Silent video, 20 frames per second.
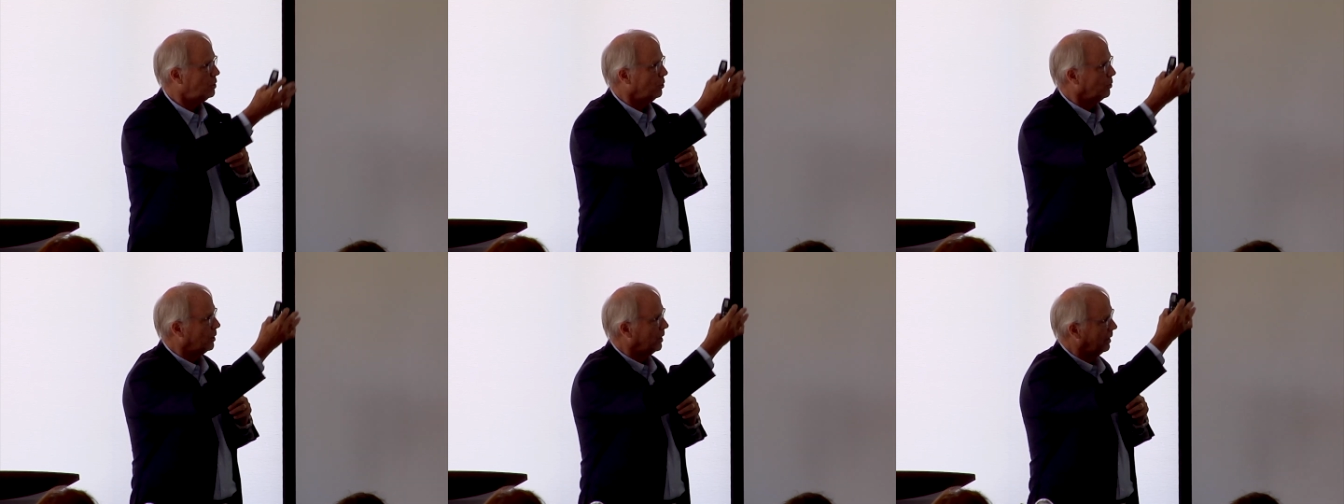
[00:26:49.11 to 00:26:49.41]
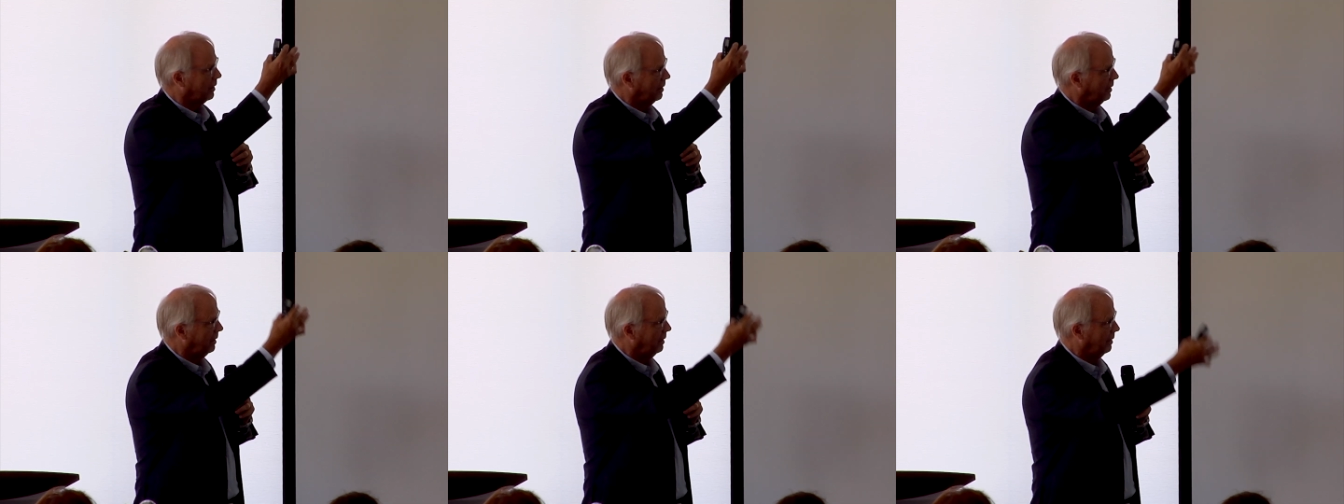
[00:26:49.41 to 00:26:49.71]
you
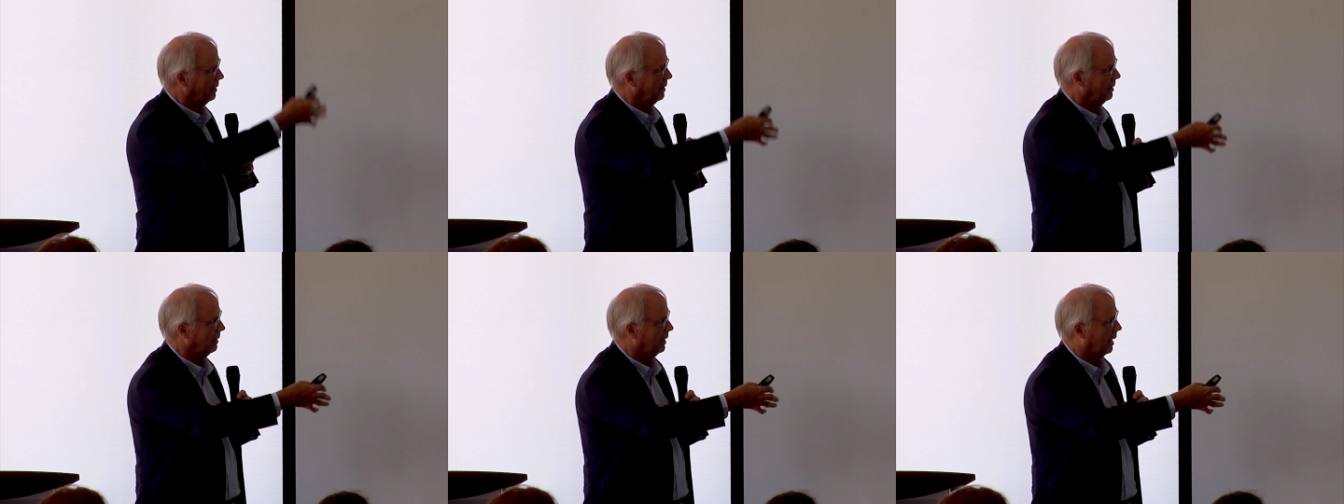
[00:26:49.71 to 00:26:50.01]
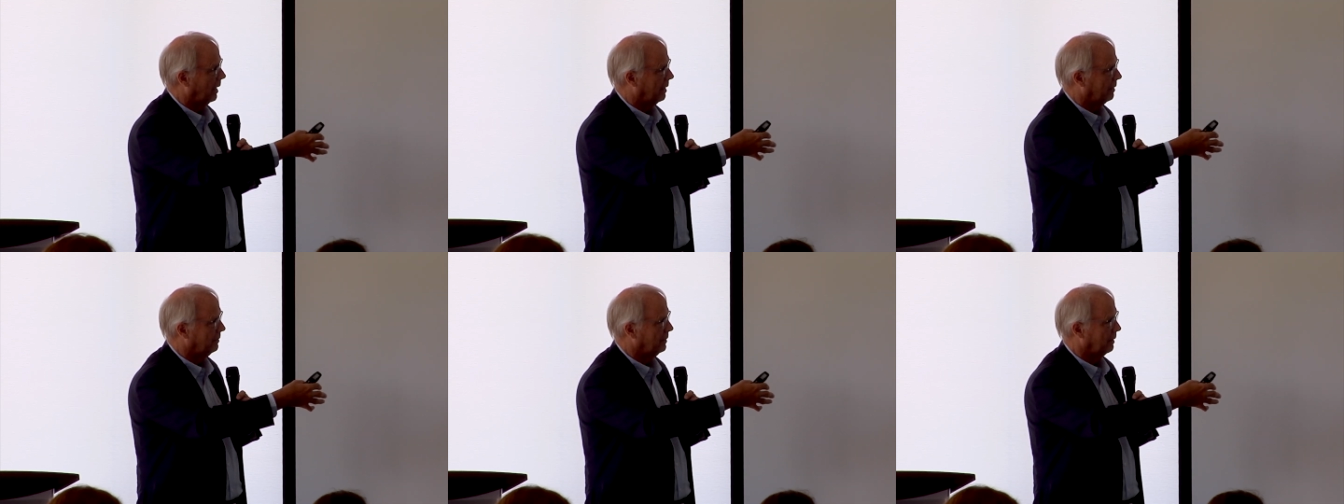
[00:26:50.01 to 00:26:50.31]
can,
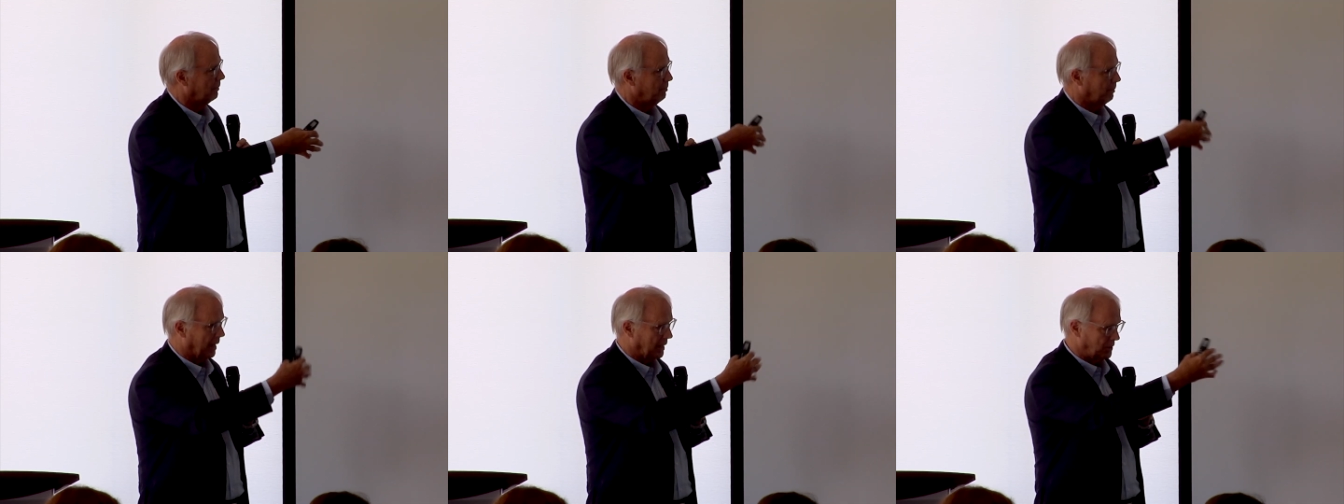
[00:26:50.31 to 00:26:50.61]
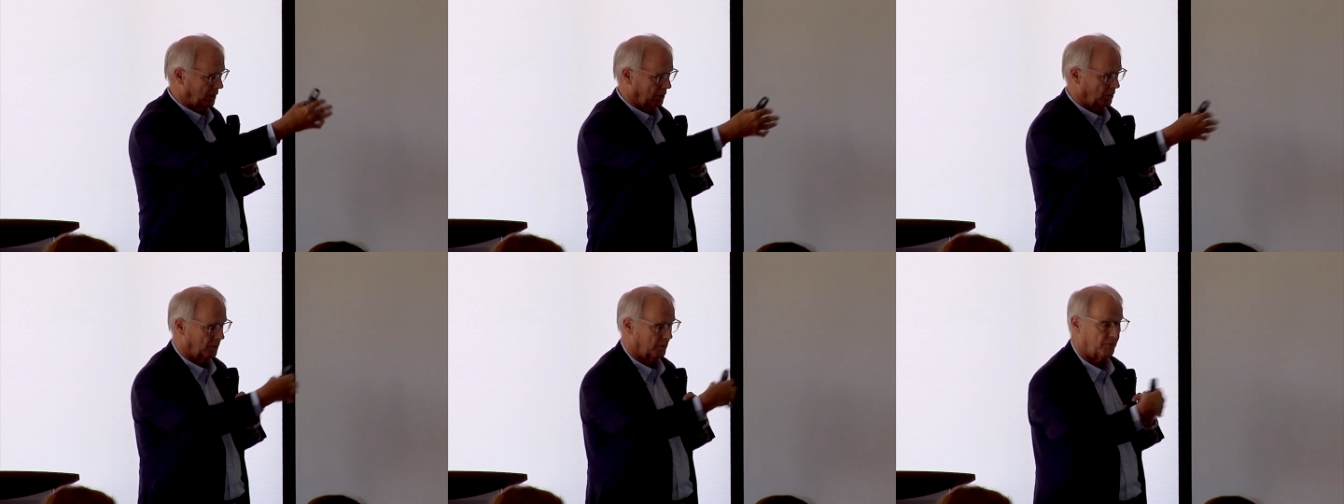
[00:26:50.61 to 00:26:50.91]
that
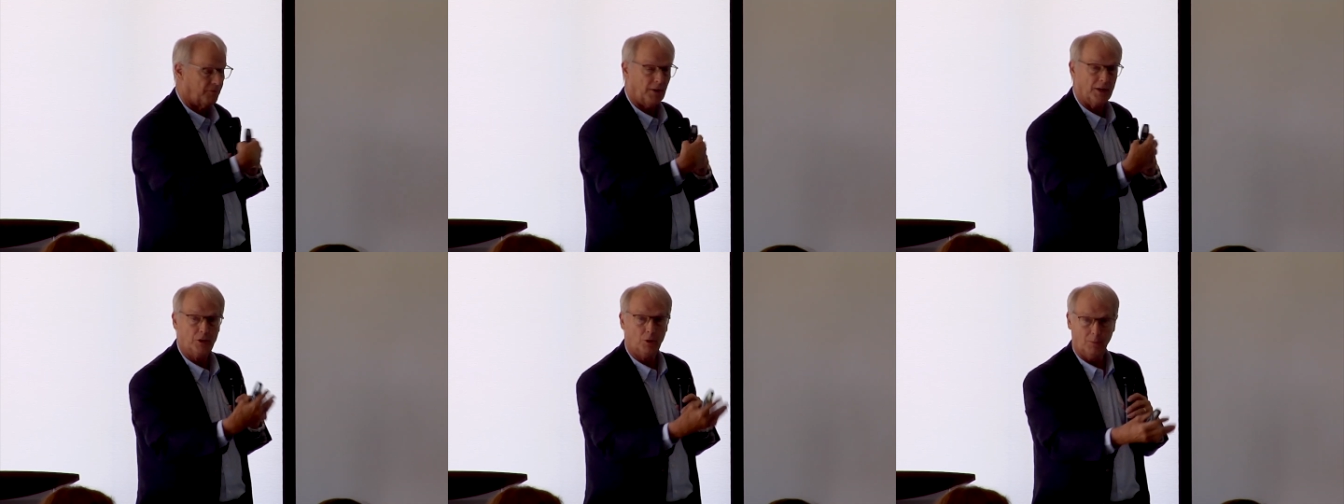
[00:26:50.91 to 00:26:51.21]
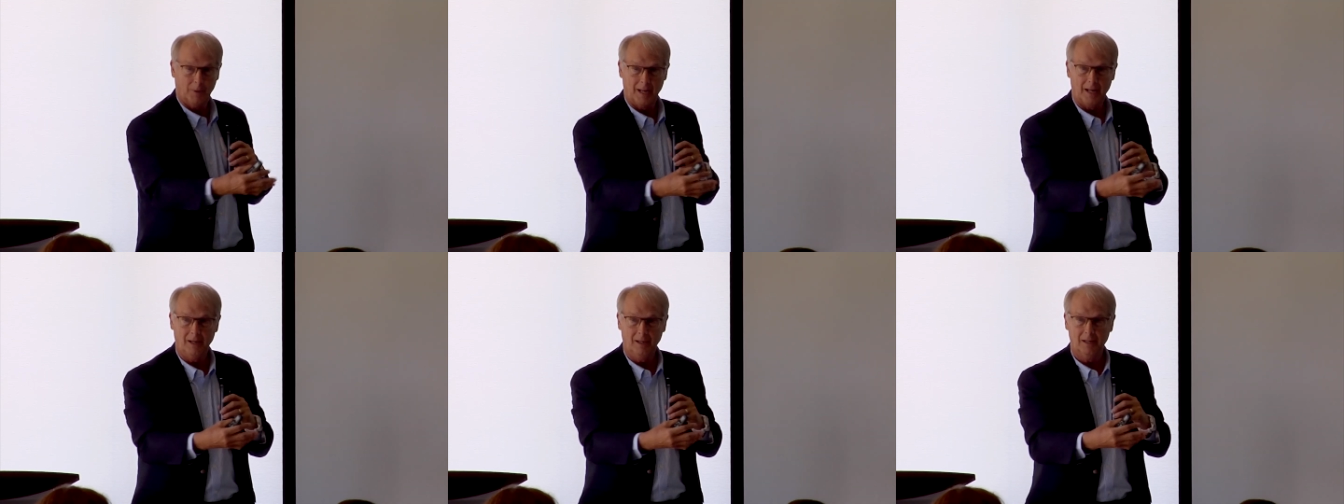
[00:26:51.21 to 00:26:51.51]
makes it look fun to
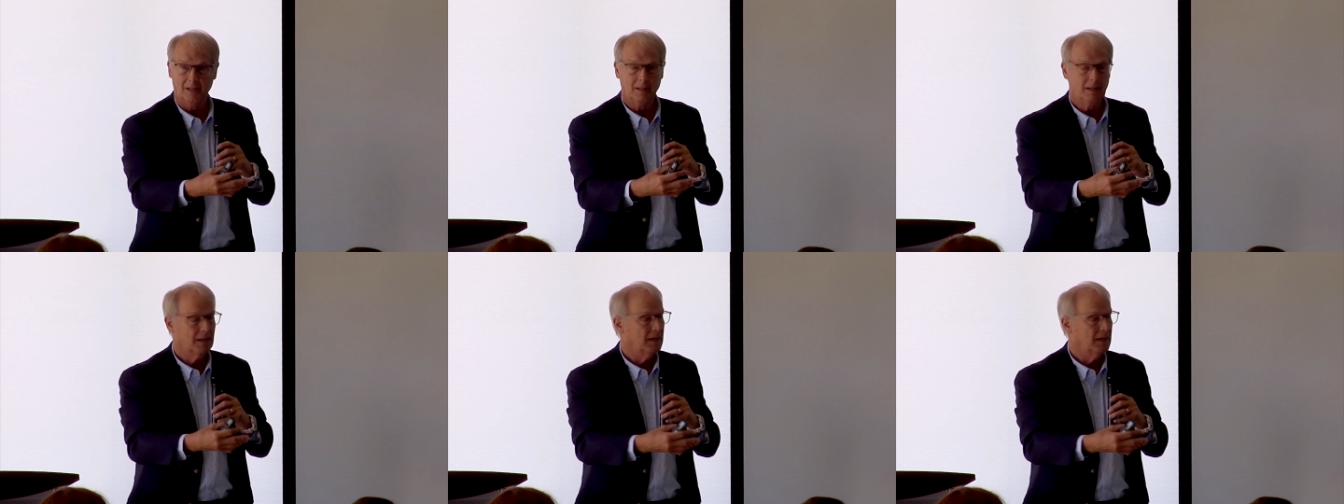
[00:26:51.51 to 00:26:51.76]
read.